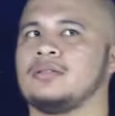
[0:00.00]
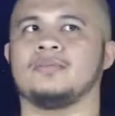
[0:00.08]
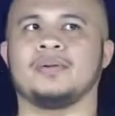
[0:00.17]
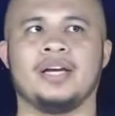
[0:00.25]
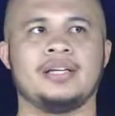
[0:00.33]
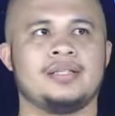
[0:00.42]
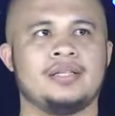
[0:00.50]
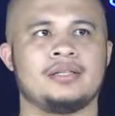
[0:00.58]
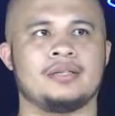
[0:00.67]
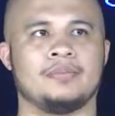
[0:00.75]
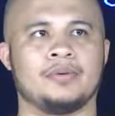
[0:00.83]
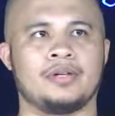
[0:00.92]
to place these
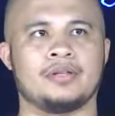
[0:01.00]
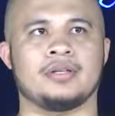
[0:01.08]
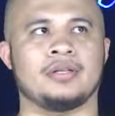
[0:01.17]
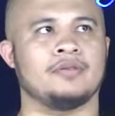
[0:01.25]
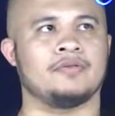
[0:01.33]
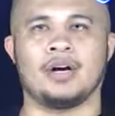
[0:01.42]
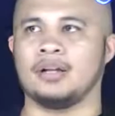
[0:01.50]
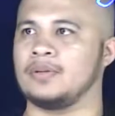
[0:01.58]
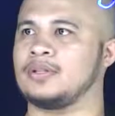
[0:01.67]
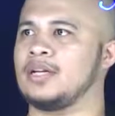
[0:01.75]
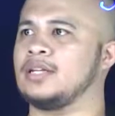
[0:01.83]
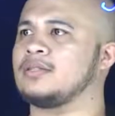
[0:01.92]
numbers in the following
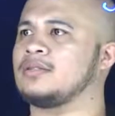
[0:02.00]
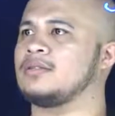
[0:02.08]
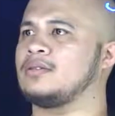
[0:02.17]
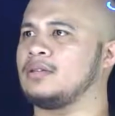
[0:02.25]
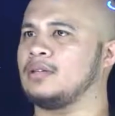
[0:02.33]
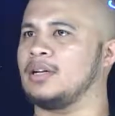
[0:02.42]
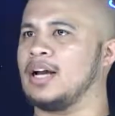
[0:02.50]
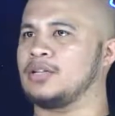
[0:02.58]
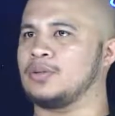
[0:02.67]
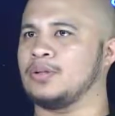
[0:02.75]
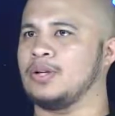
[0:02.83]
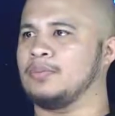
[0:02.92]
sets: the
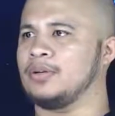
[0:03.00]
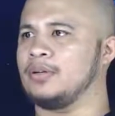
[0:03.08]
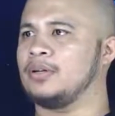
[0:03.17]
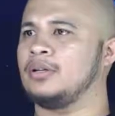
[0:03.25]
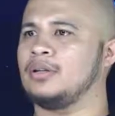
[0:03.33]
natural number,